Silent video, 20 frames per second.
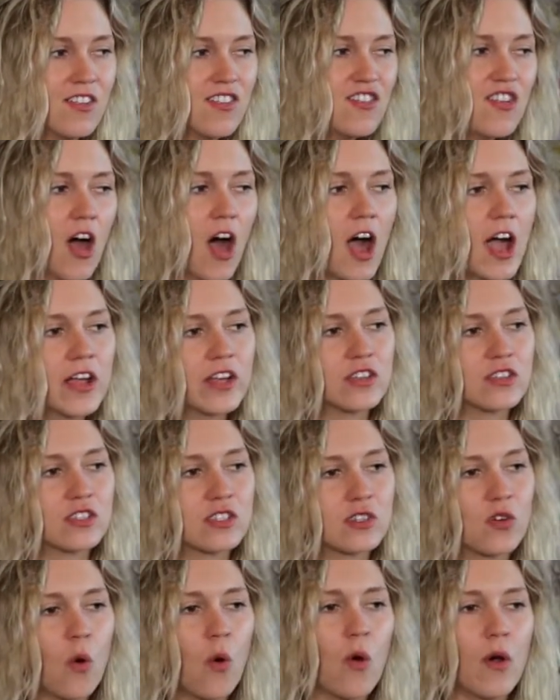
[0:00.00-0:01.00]
nice,
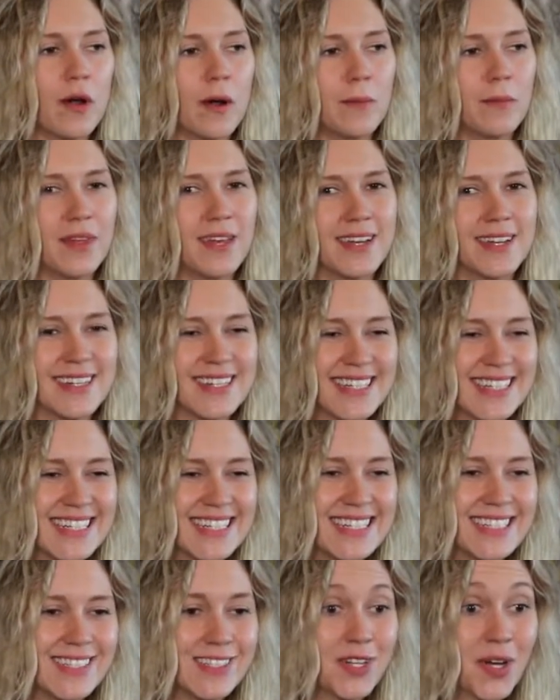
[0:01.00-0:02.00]
score, and I'm like,
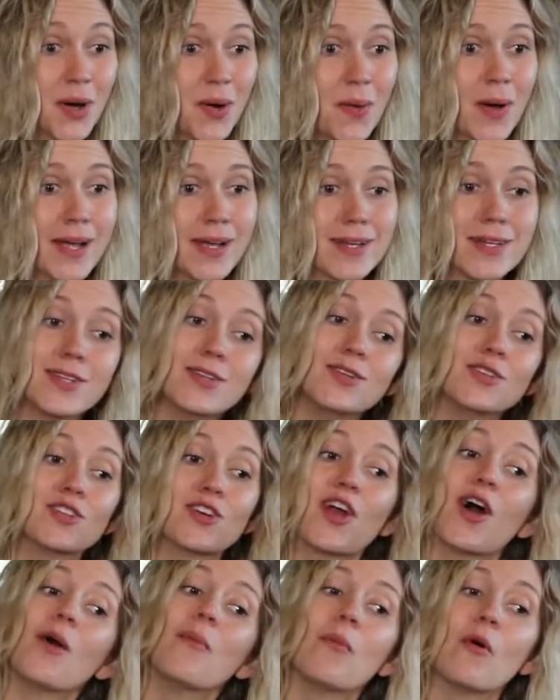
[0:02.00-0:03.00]
no, I could use
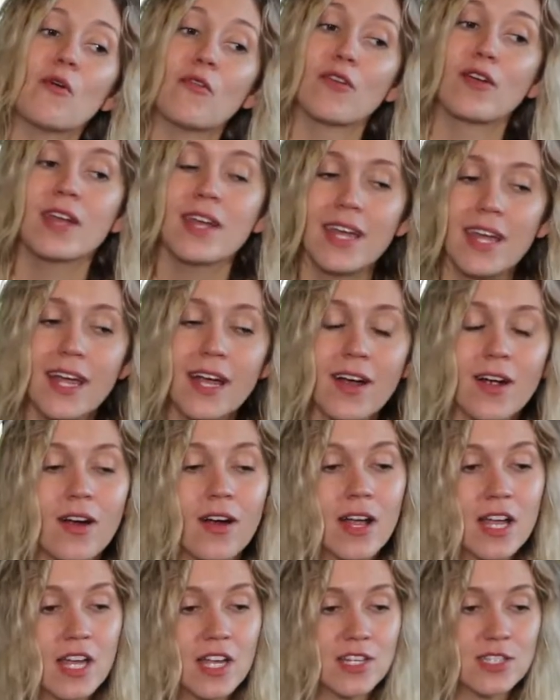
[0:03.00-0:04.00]
your help over here.
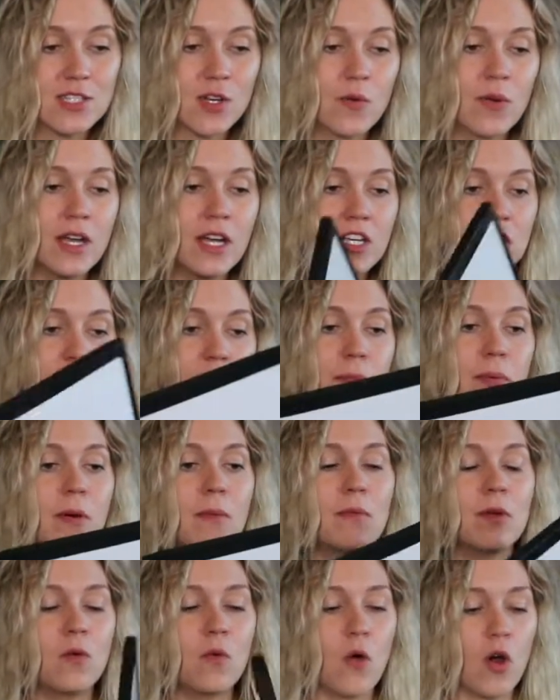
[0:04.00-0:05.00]
So we actually put
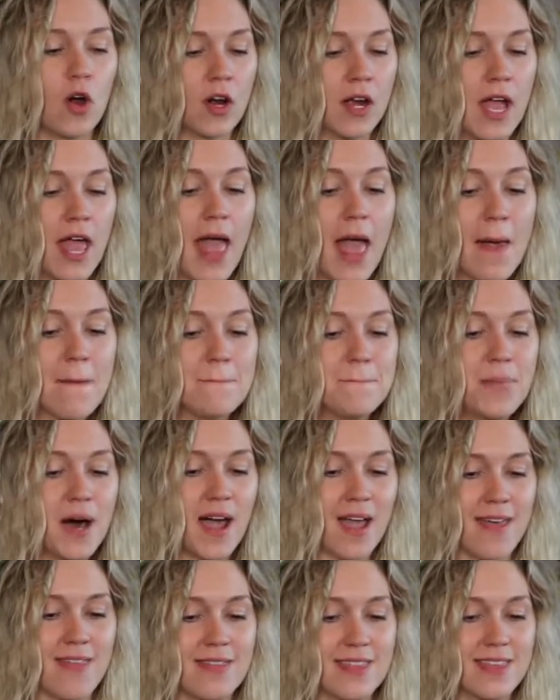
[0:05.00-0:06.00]
him to work.
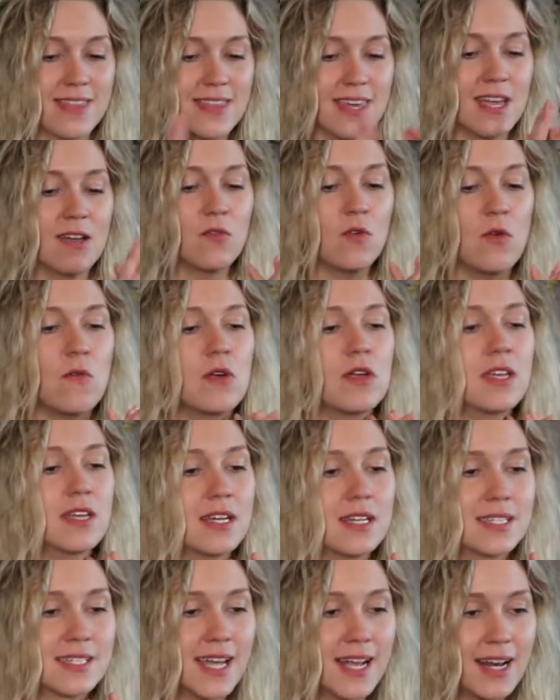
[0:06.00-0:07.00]
But the thing we're really
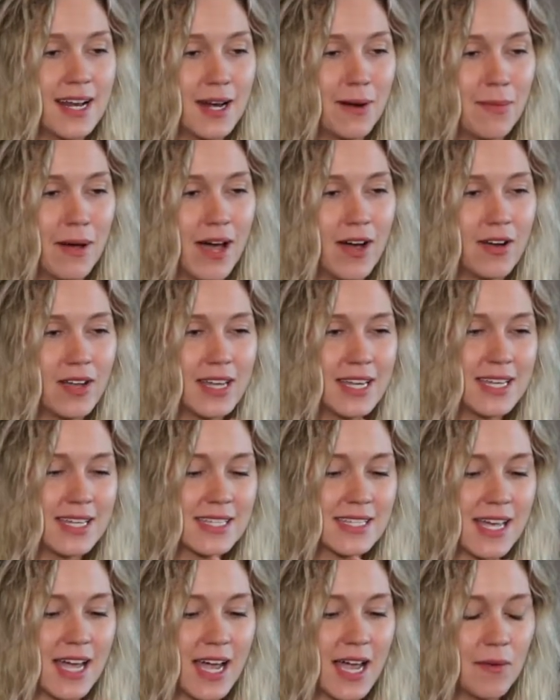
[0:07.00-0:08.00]
excited about
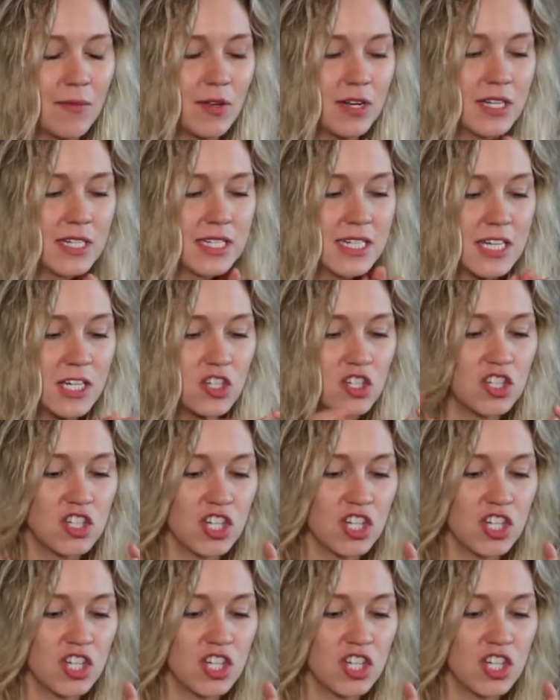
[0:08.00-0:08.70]
is I'm gonna teach